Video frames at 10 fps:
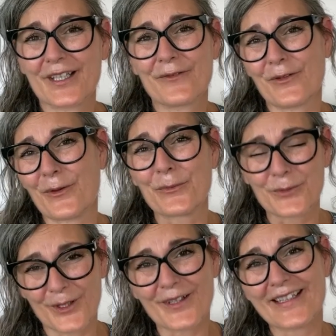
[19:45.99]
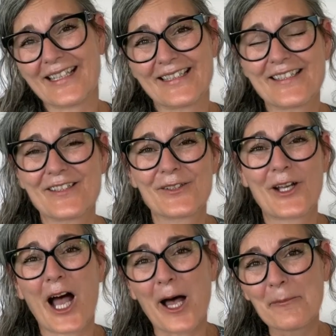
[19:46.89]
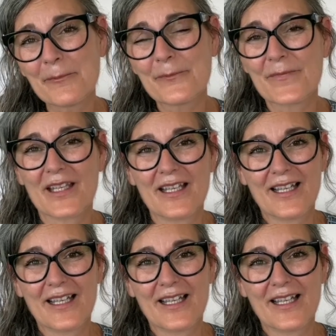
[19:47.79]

for the work that is to come.